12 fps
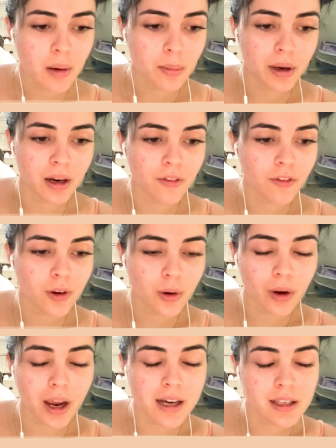but if you
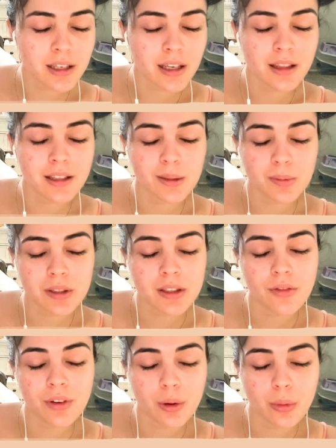don't ask it in a
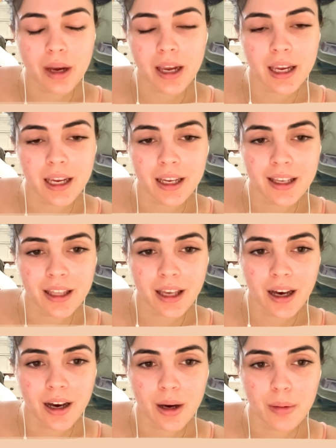specific way,
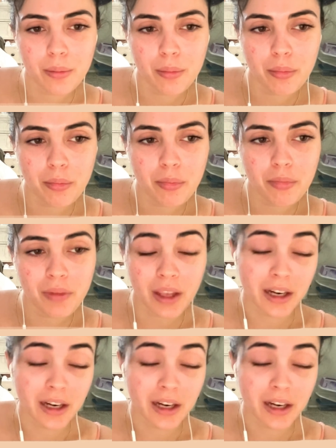nobody's